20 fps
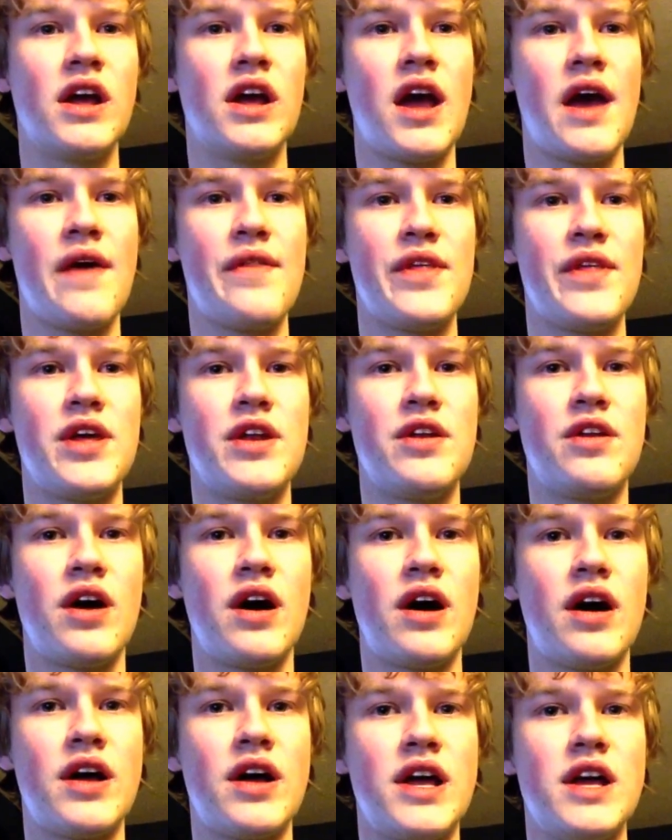and
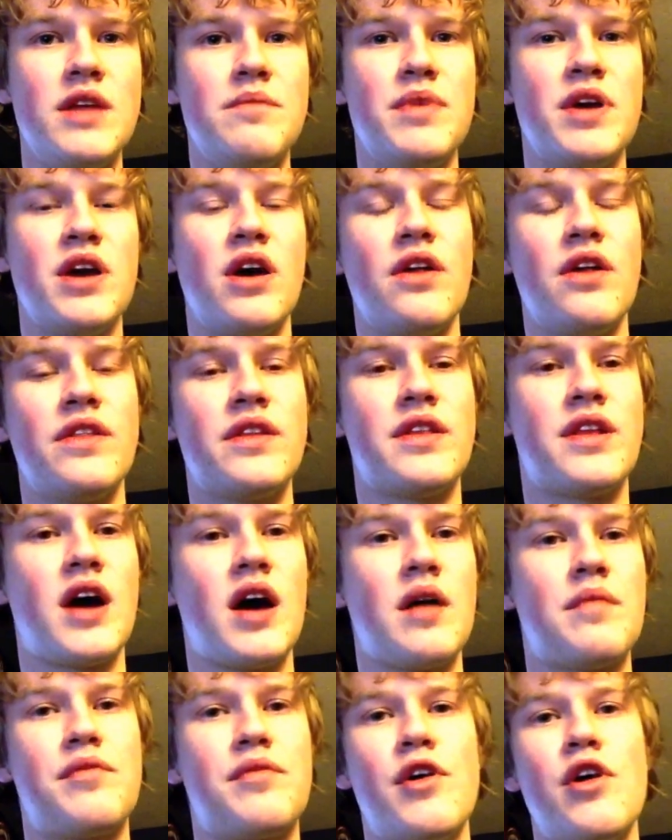then he'd be on the
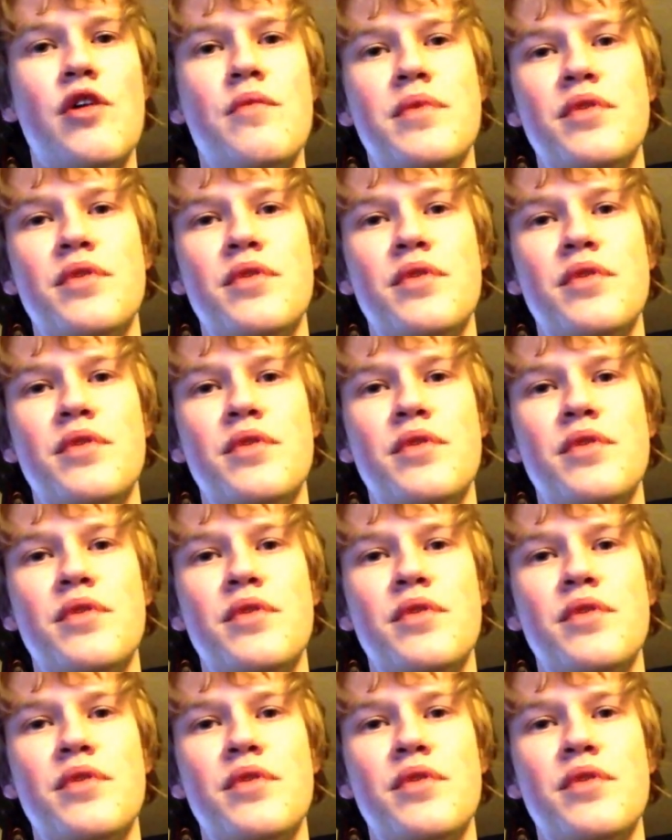top rope,